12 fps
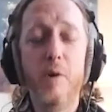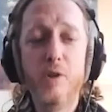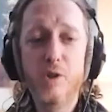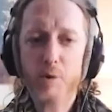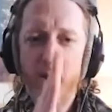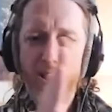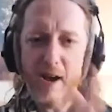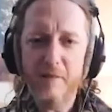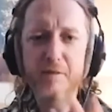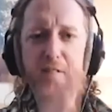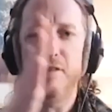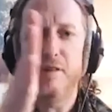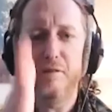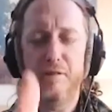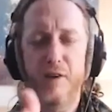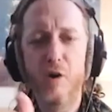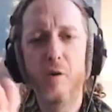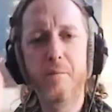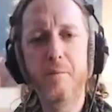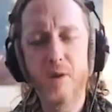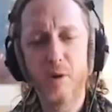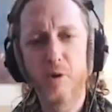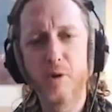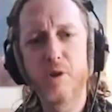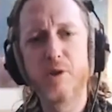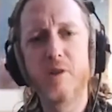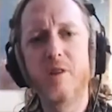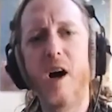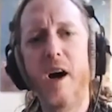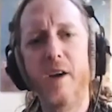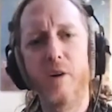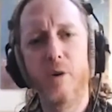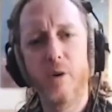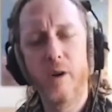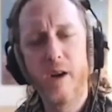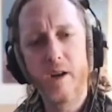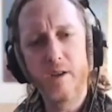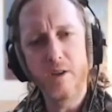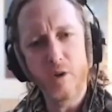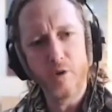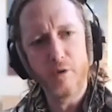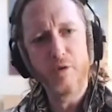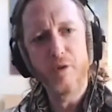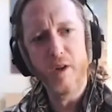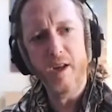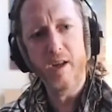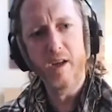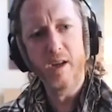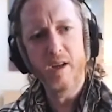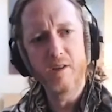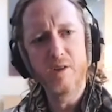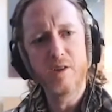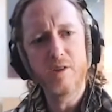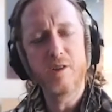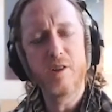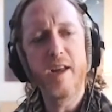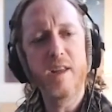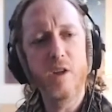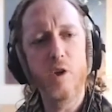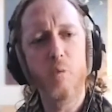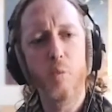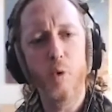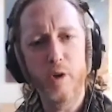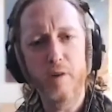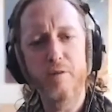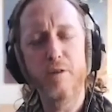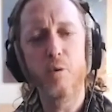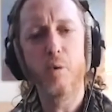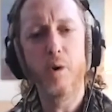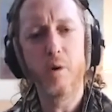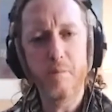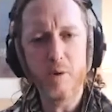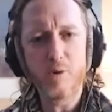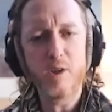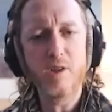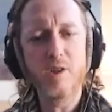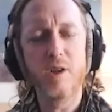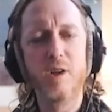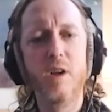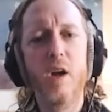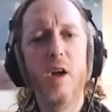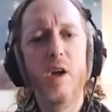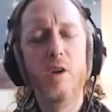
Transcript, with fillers: but you have to develop your style and your thing, just like you would if you were a musician.